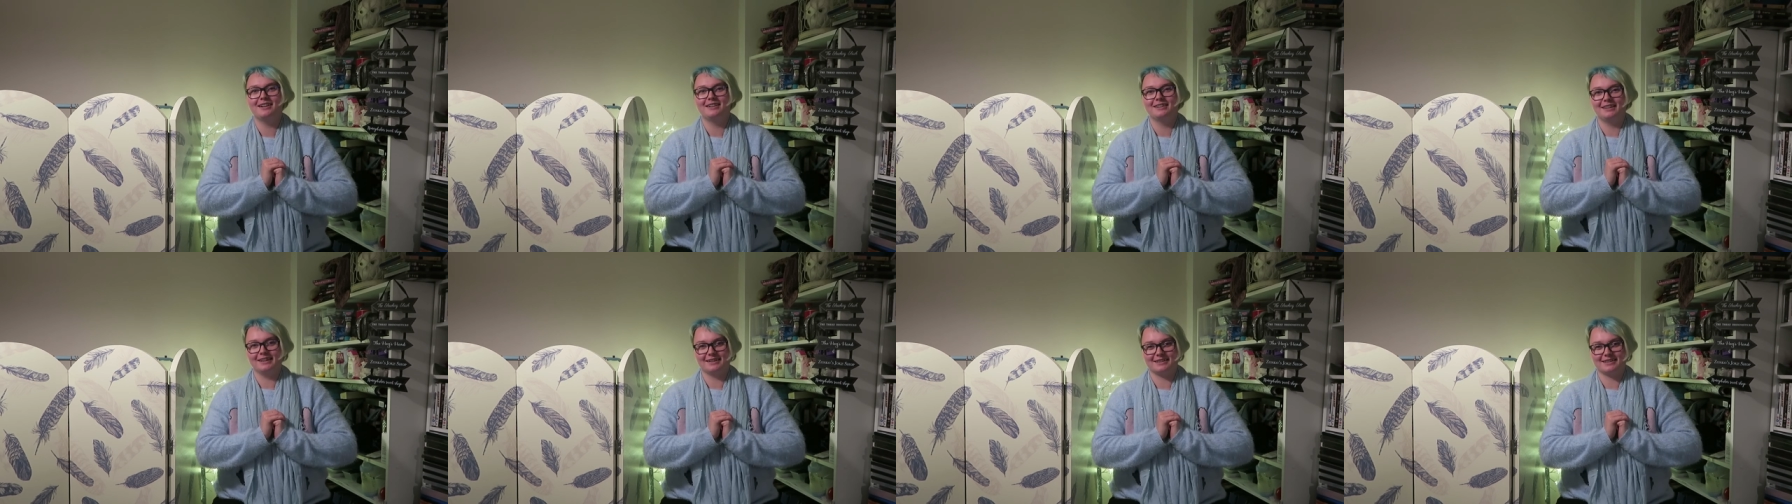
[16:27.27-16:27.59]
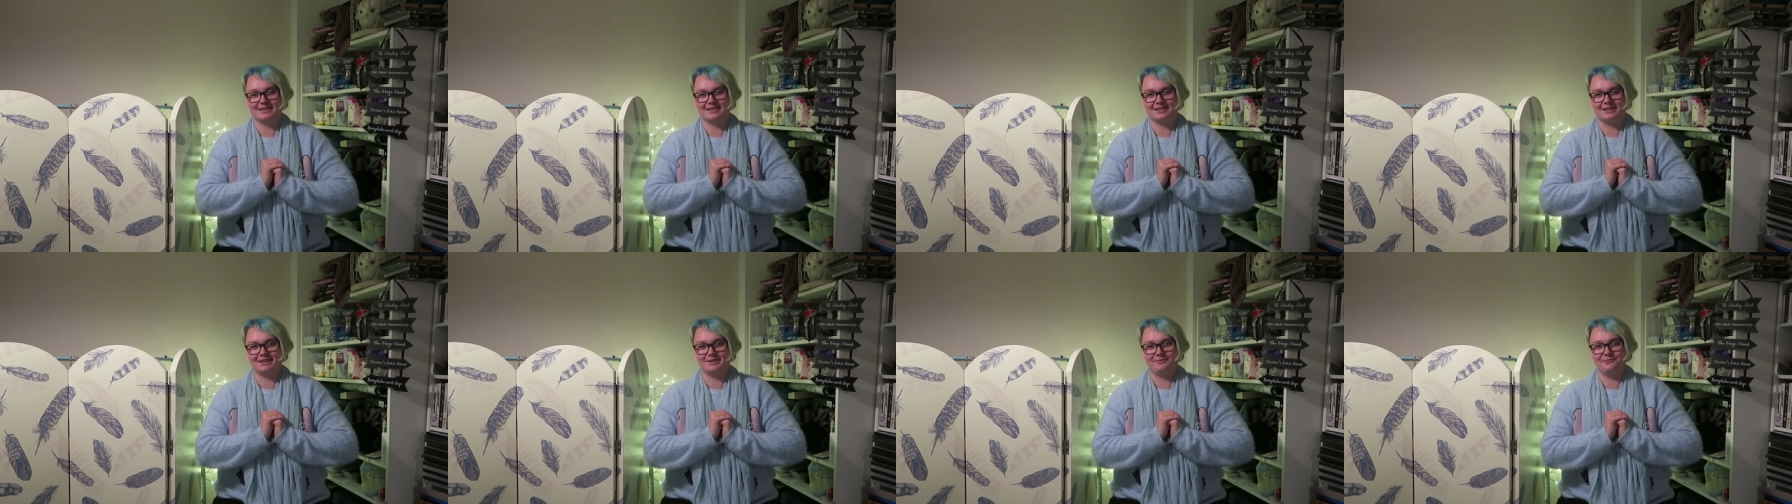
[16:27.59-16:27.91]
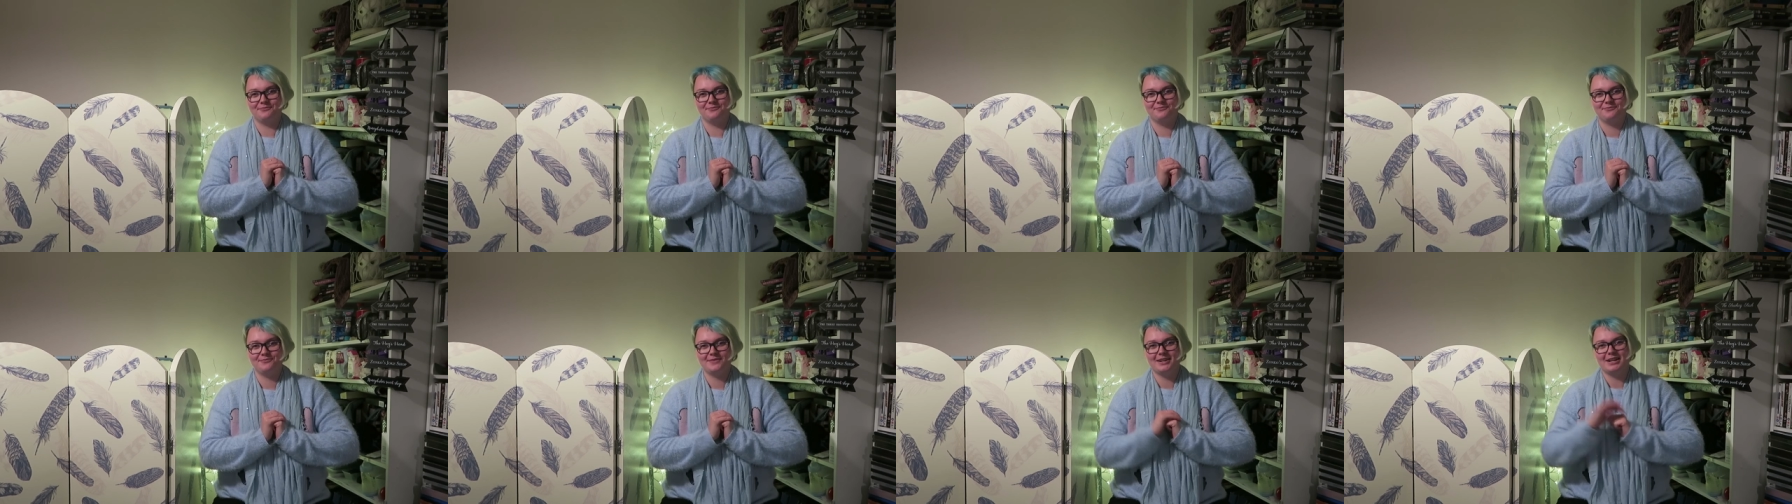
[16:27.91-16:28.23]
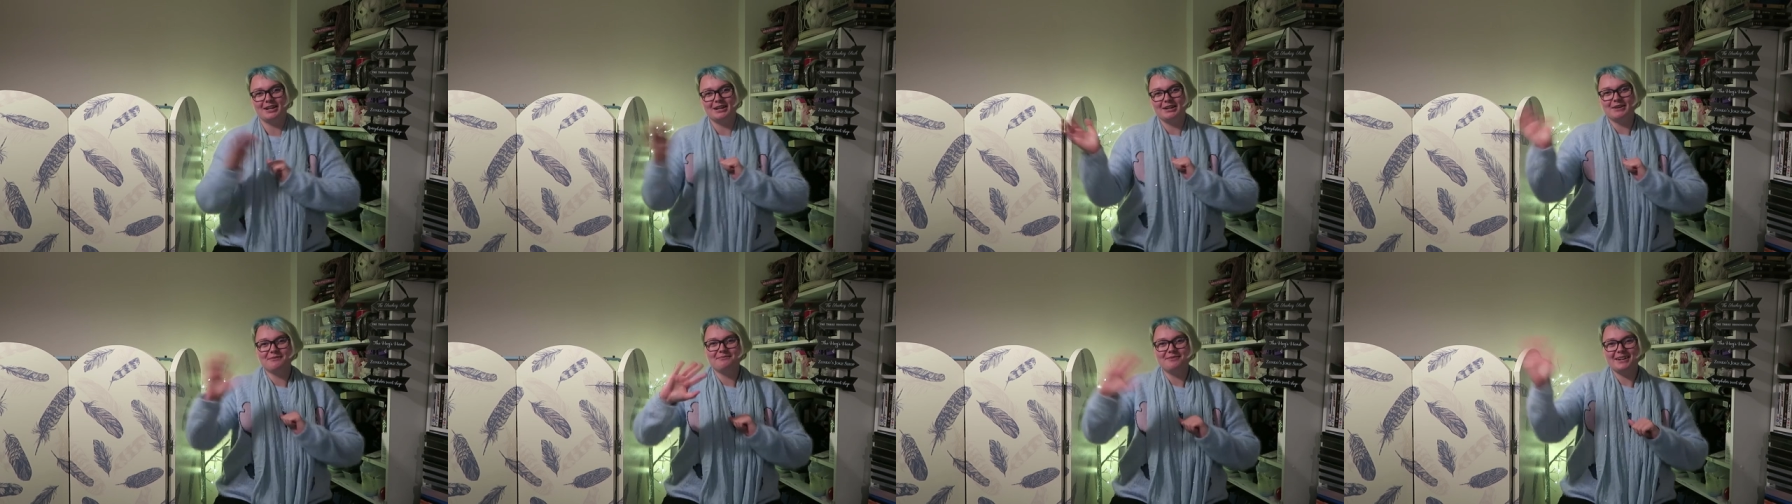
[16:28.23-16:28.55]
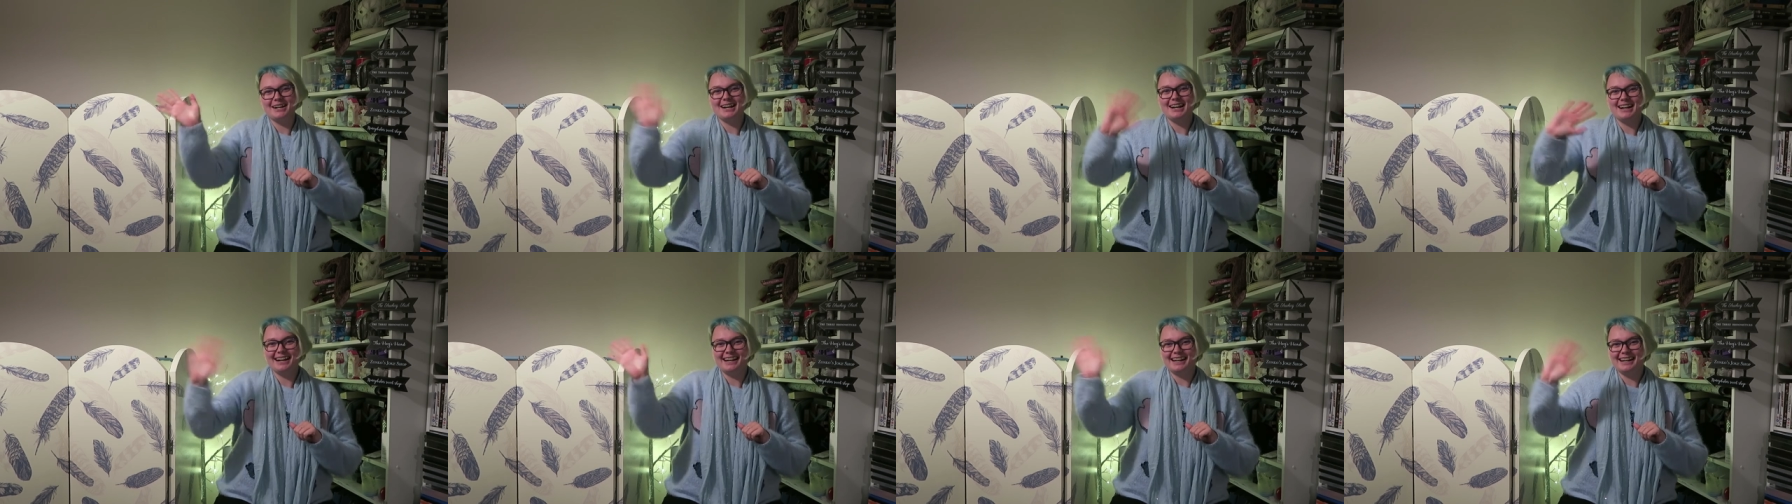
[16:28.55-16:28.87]
next time.
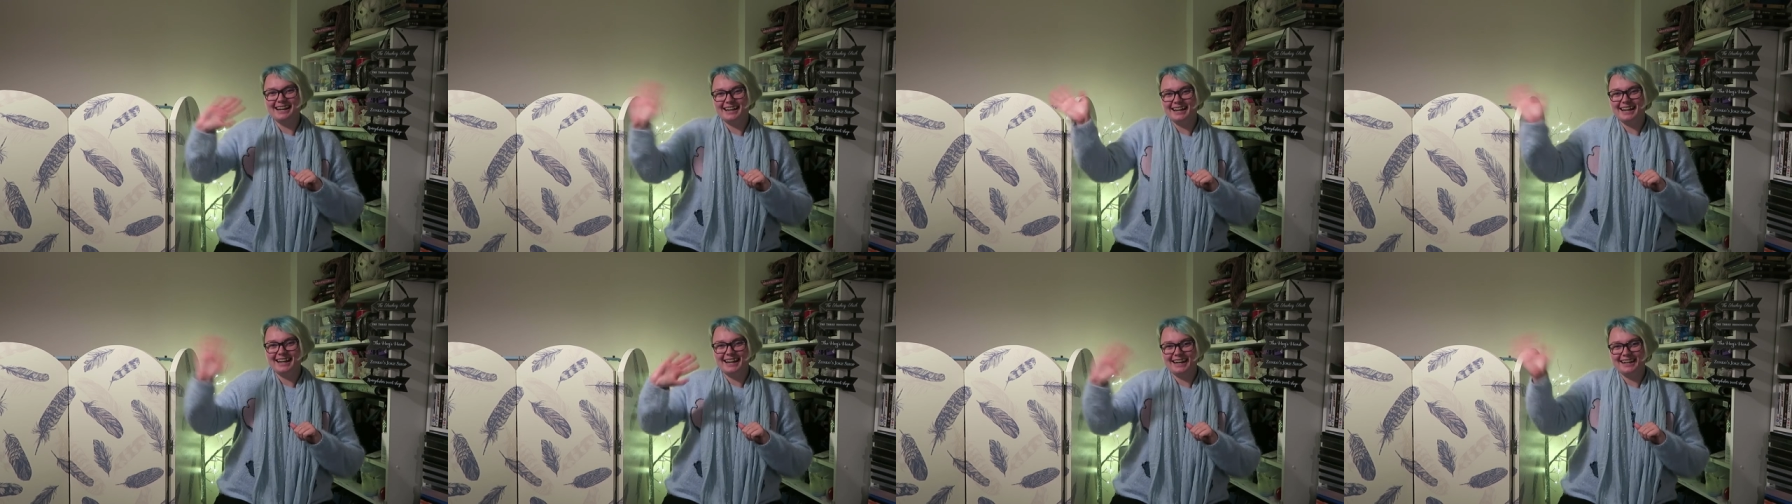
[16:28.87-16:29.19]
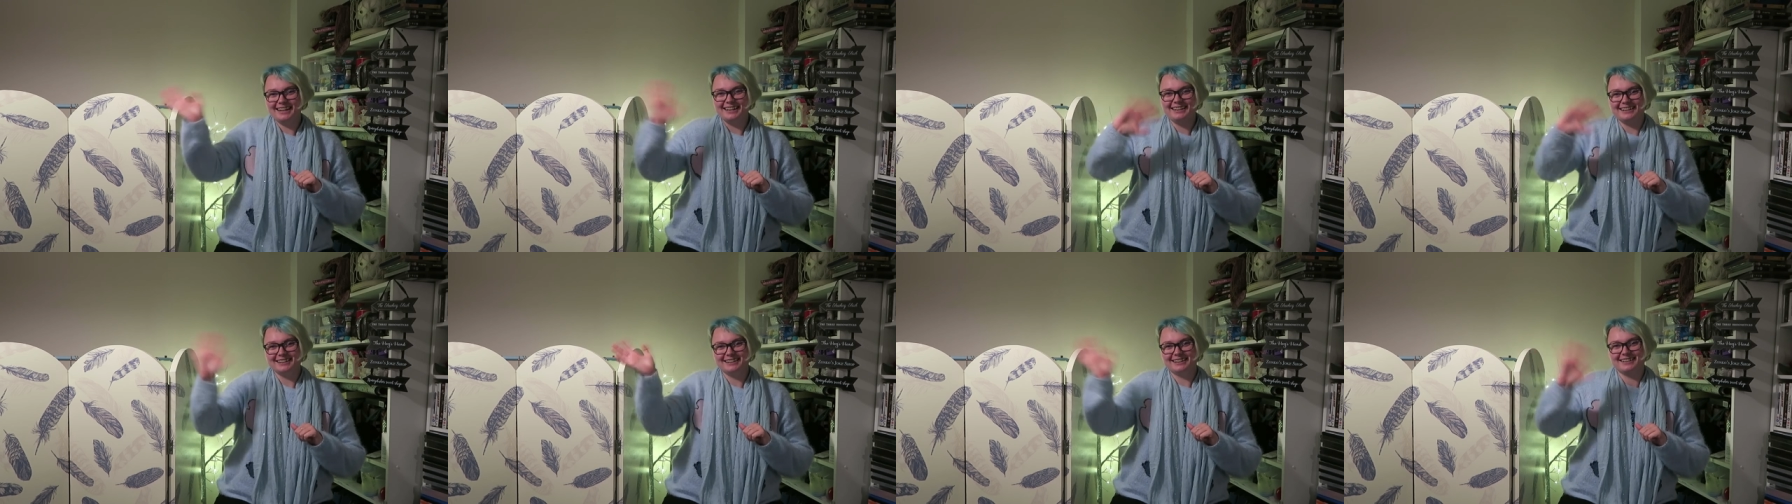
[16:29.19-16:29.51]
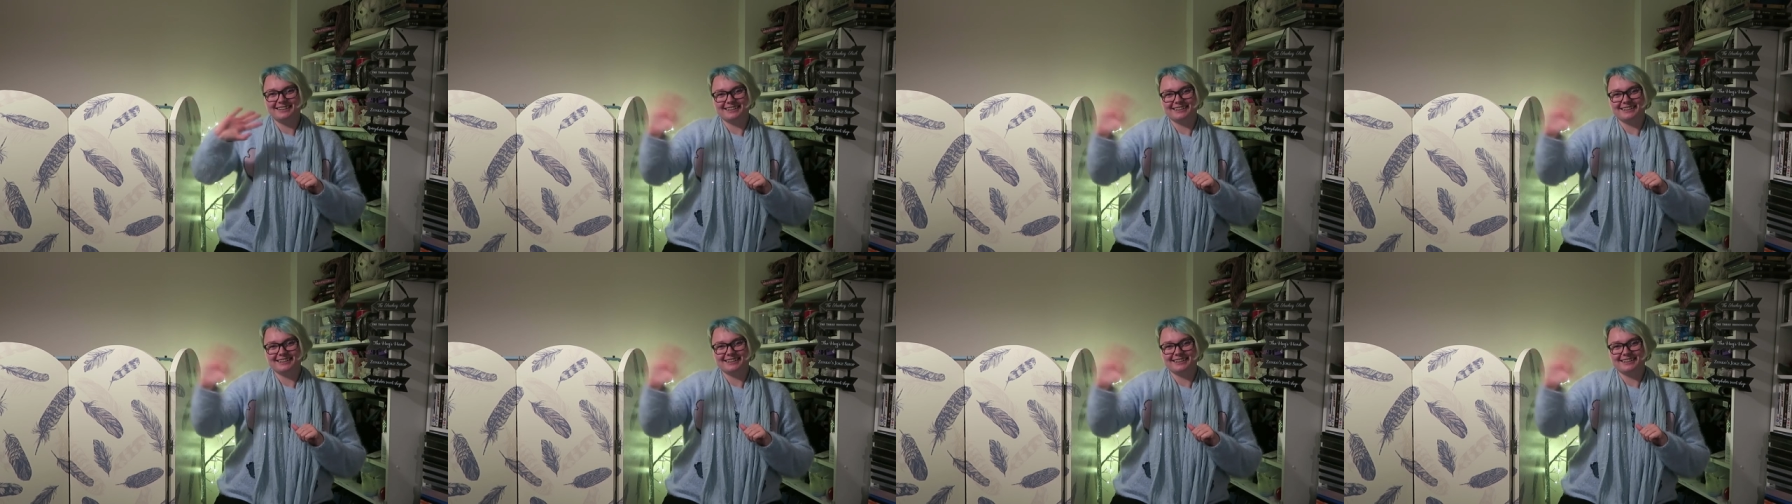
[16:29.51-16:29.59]
Bye!